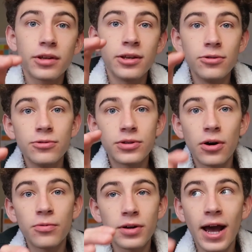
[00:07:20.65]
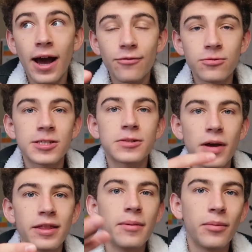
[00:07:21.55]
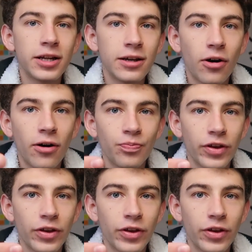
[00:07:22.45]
you don't have to spend the money on,